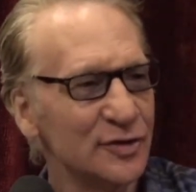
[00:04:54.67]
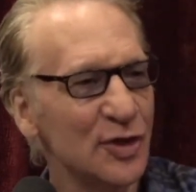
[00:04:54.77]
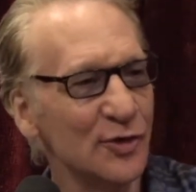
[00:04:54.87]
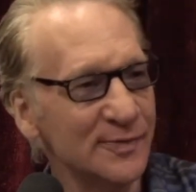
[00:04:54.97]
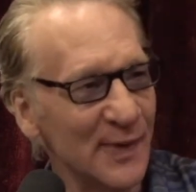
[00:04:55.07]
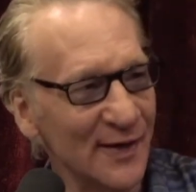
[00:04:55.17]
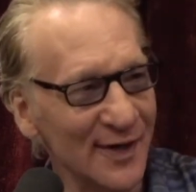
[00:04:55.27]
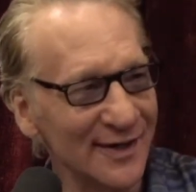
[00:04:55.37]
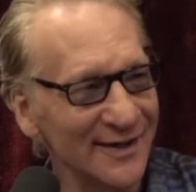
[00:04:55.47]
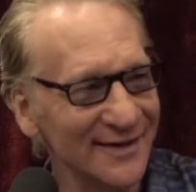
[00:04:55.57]

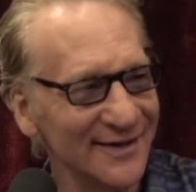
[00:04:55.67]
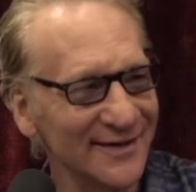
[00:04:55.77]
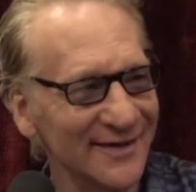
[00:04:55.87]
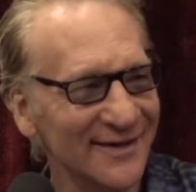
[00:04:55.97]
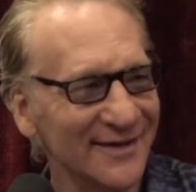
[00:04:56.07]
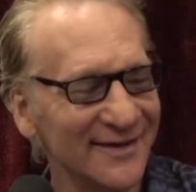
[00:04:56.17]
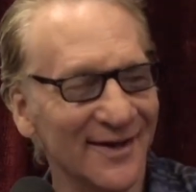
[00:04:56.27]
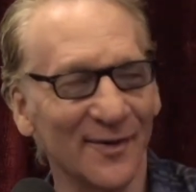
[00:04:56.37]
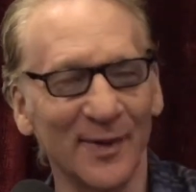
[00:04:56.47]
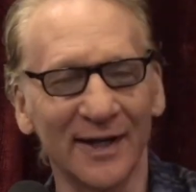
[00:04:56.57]
Two-Spirit?
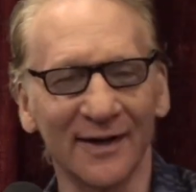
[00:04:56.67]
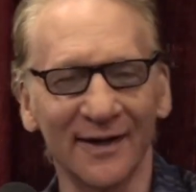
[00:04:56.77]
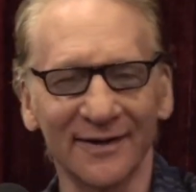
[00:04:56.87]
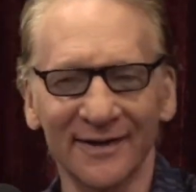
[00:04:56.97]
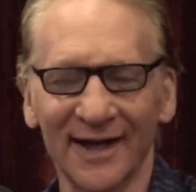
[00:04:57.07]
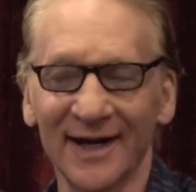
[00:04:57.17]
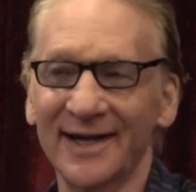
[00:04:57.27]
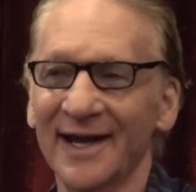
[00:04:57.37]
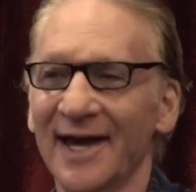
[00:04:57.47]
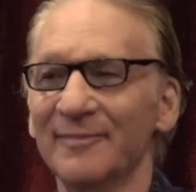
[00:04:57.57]
Oh my God! And
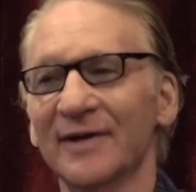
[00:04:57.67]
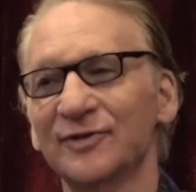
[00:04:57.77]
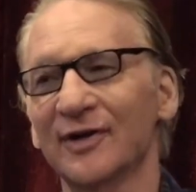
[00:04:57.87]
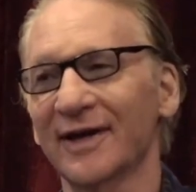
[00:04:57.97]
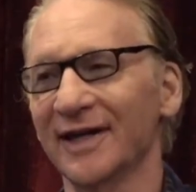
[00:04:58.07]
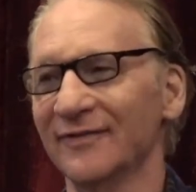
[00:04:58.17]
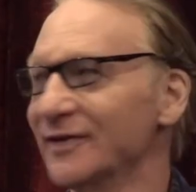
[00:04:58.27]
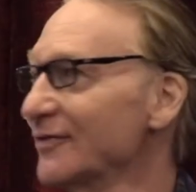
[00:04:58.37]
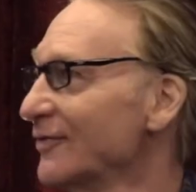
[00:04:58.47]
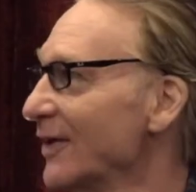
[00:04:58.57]
I'm not sure I could even
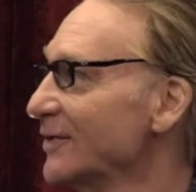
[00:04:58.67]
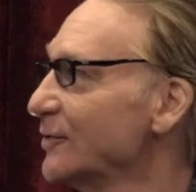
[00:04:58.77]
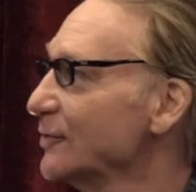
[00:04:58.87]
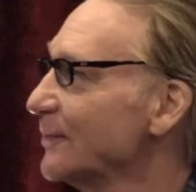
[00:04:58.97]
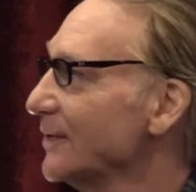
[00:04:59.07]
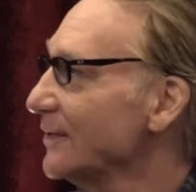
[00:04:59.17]
define two-spirit.